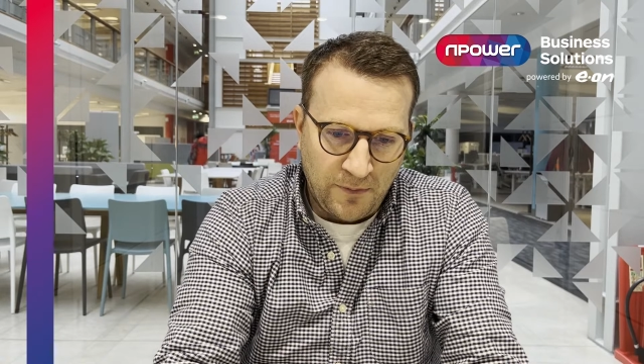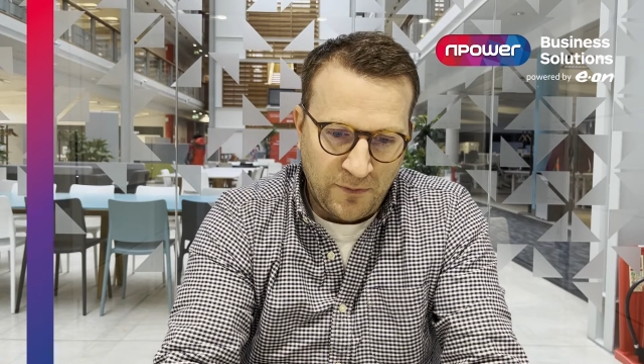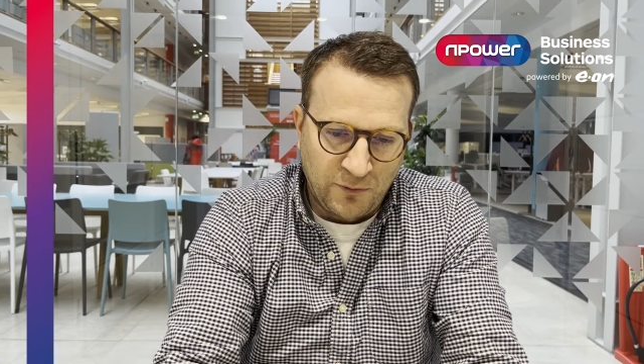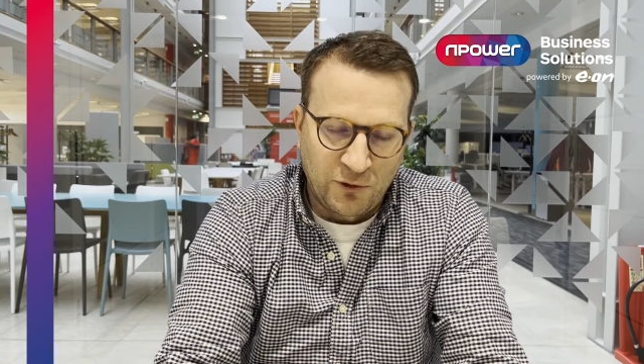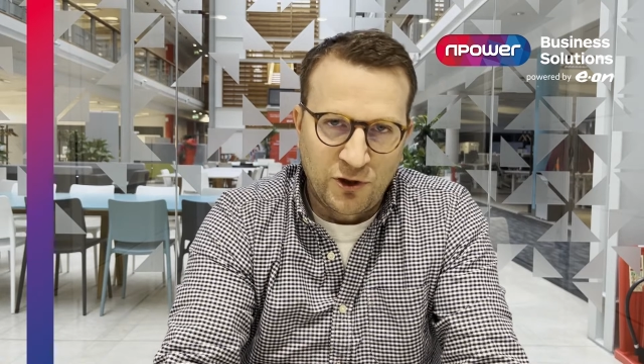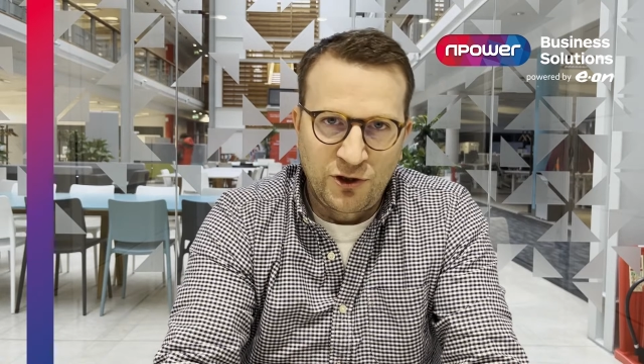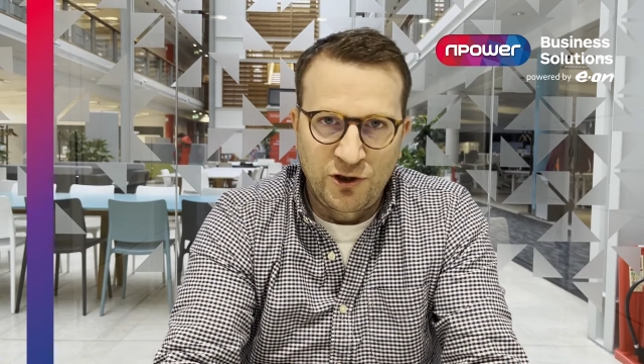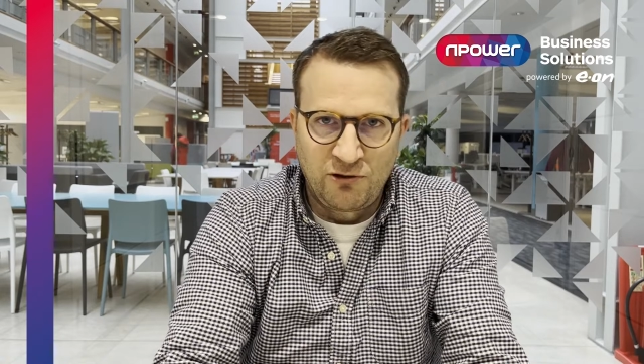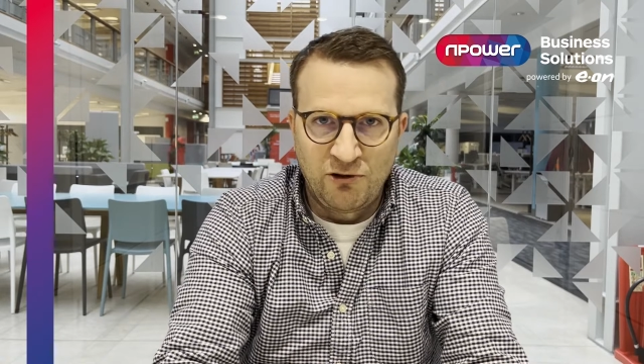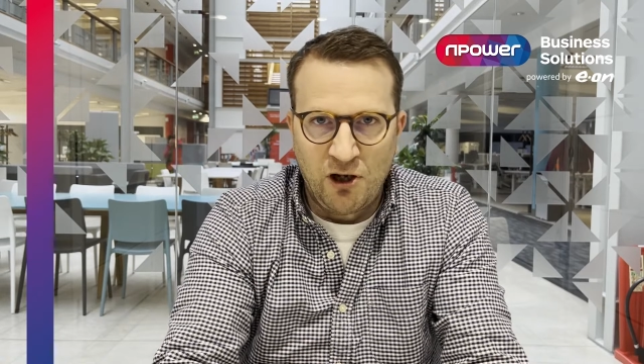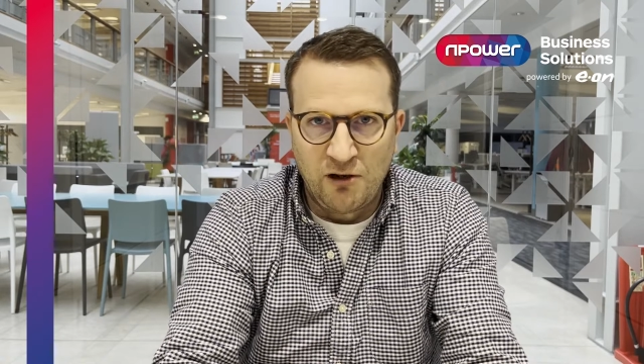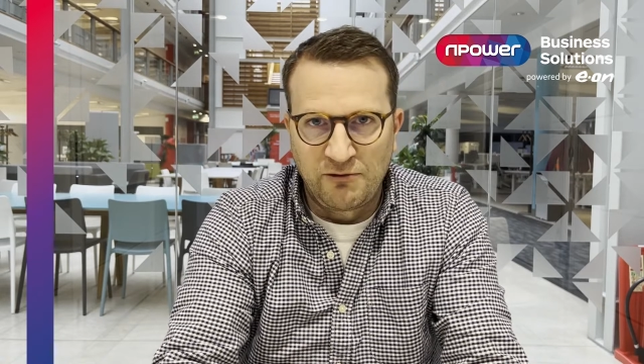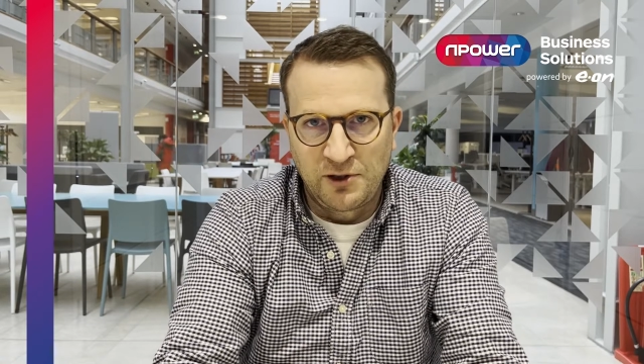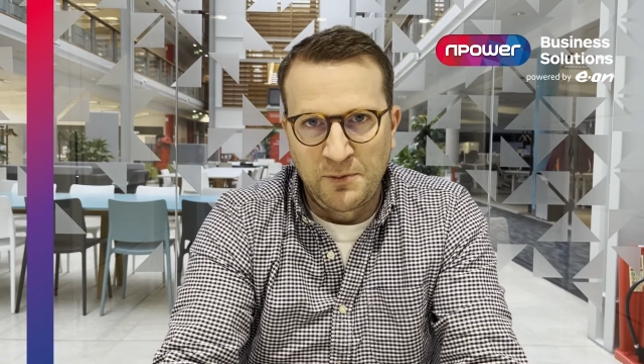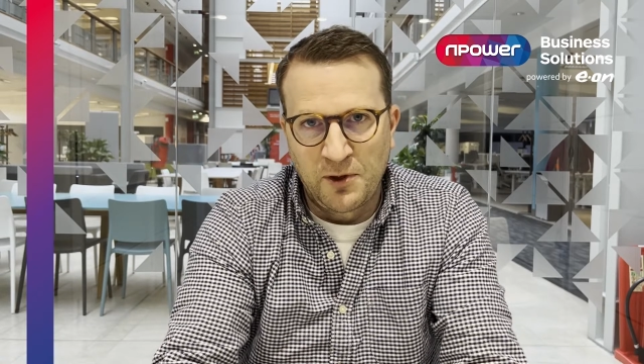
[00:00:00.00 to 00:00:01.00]
Russia are
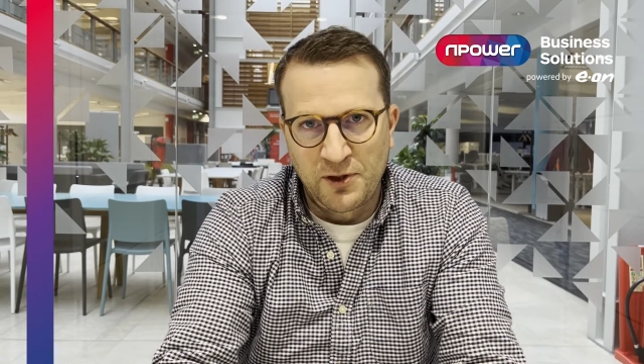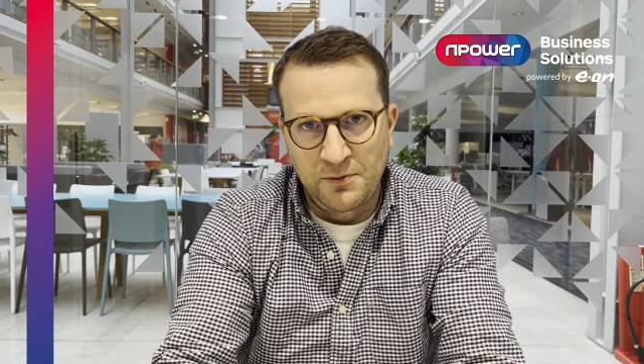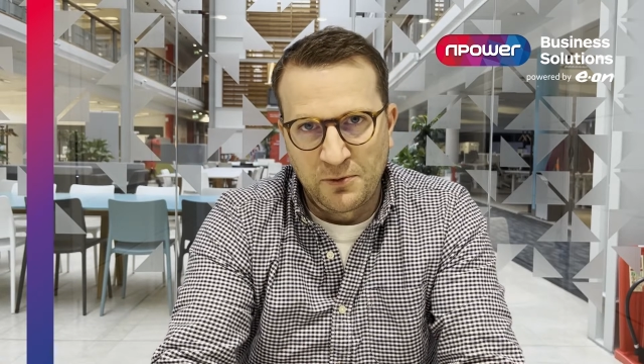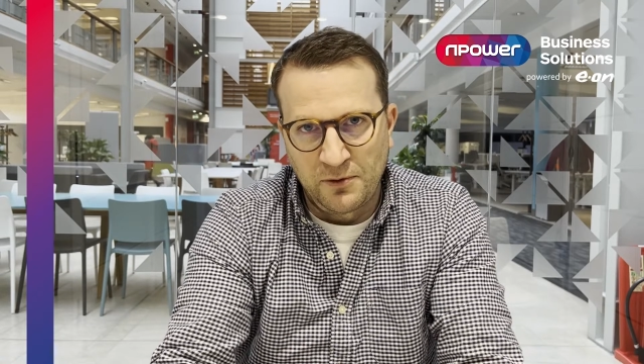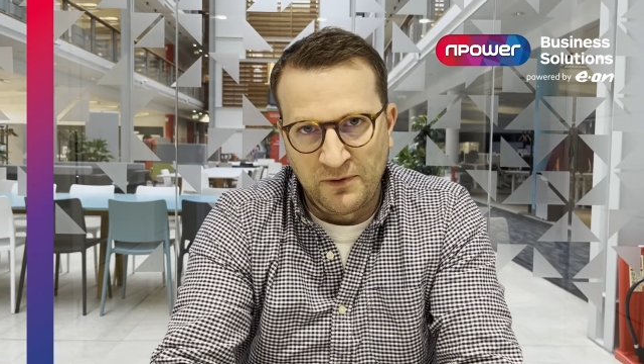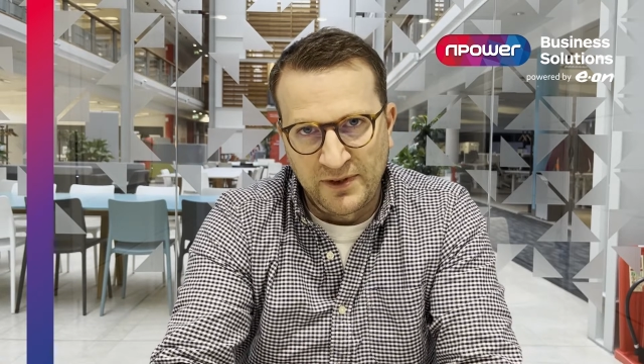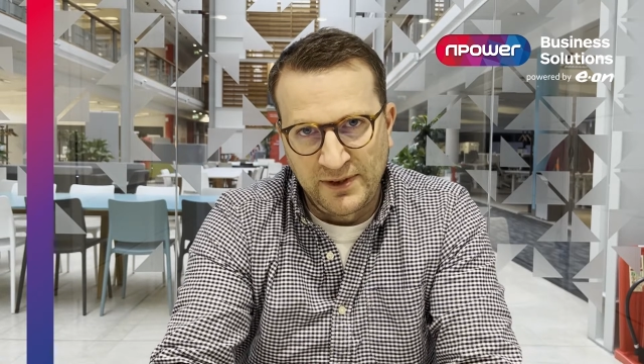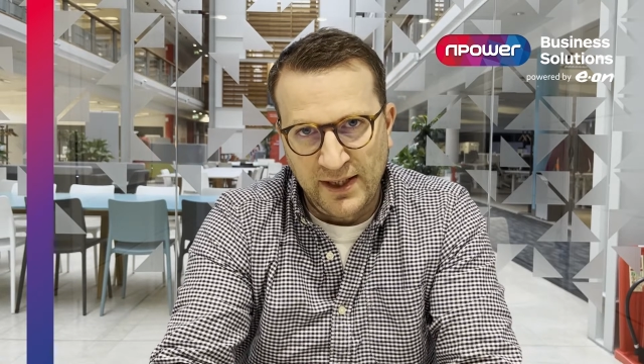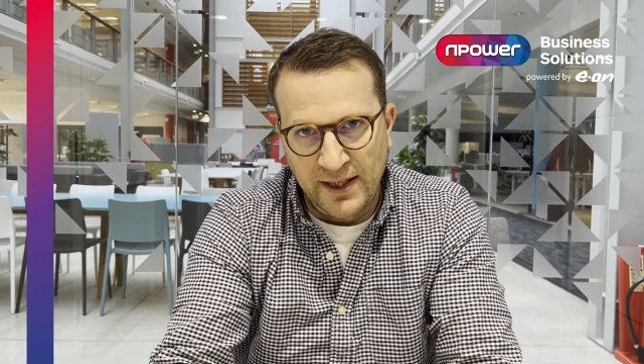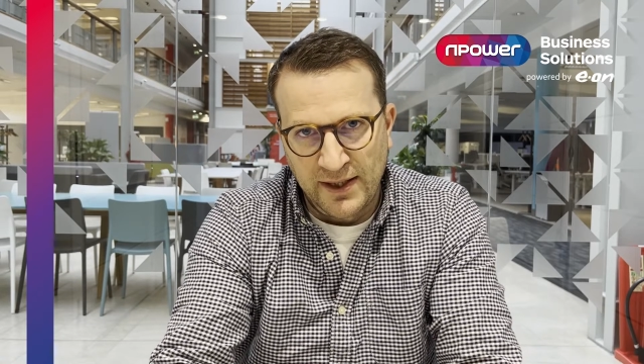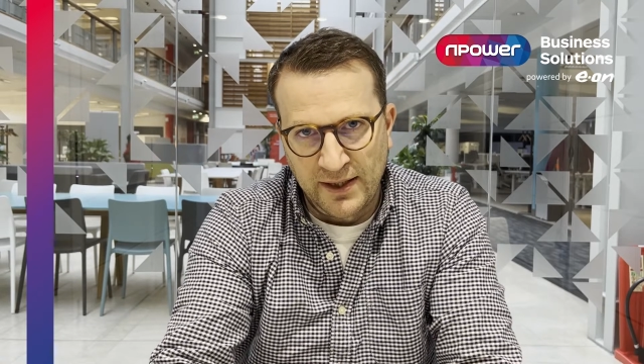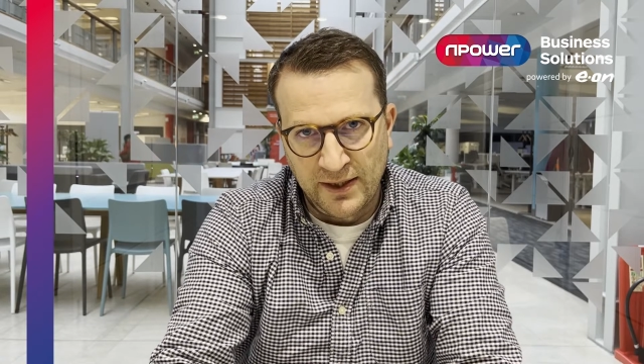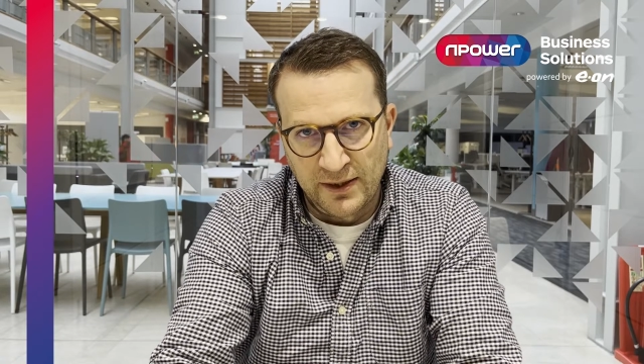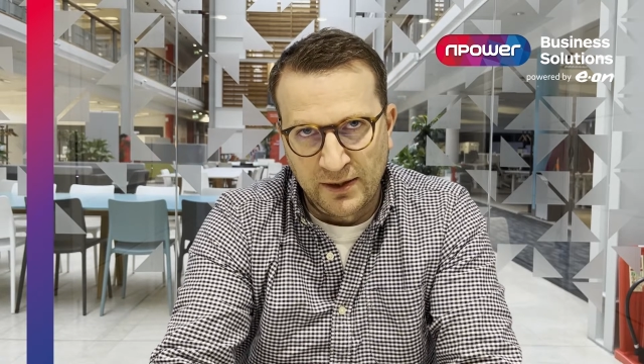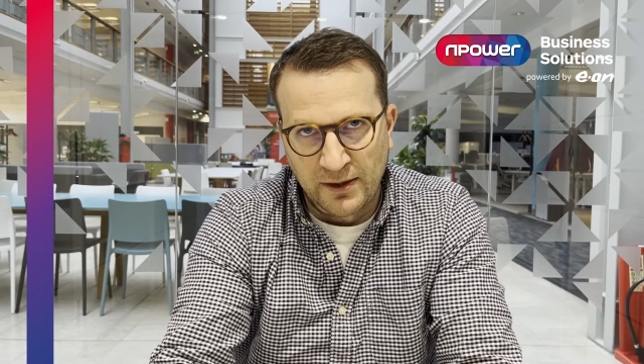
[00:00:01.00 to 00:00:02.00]
responsible for
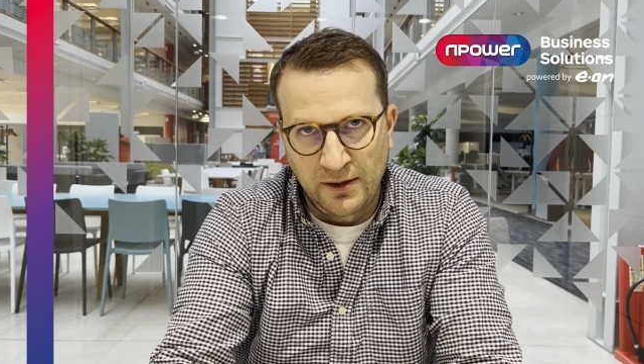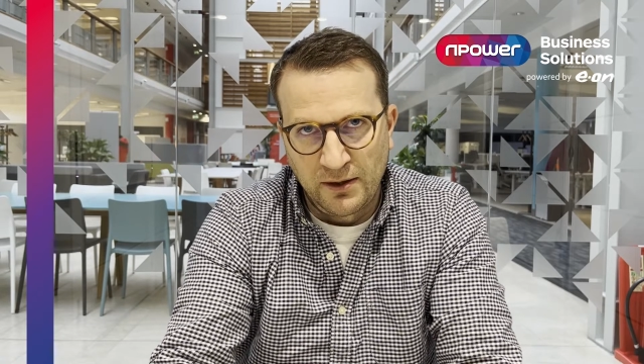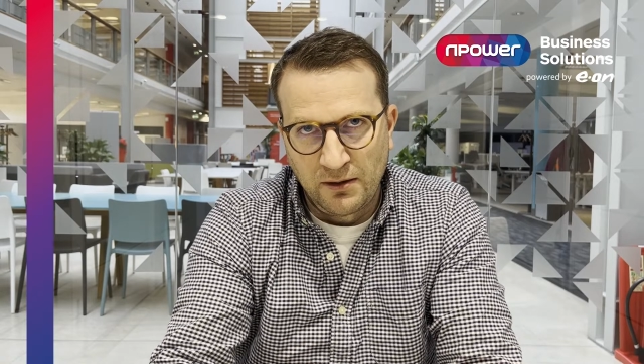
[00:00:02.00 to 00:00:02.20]
sending